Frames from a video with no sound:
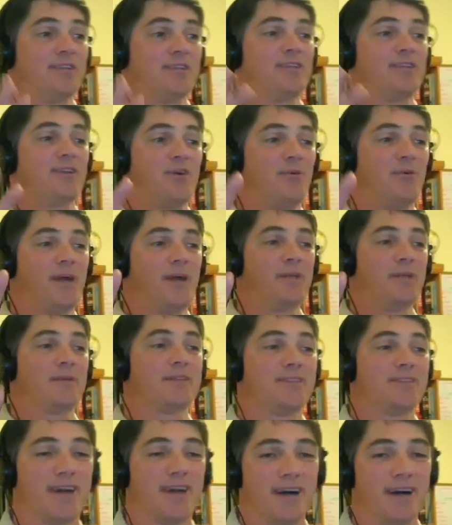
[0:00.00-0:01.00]
you're going, wait a
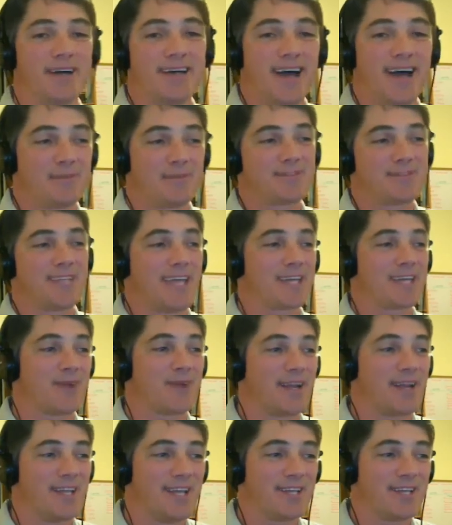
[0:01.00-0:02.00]
minute, I'm standing
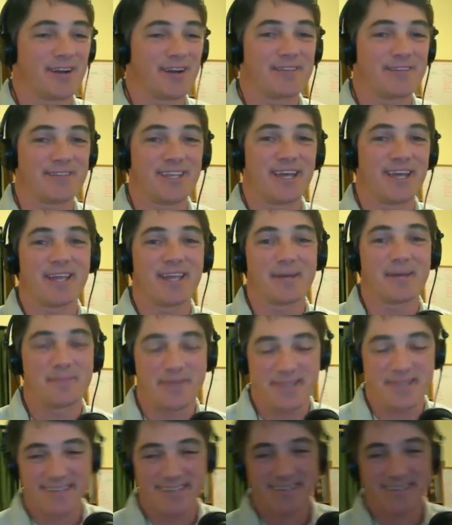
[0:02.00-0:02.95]
right here. You don't have to yell at me.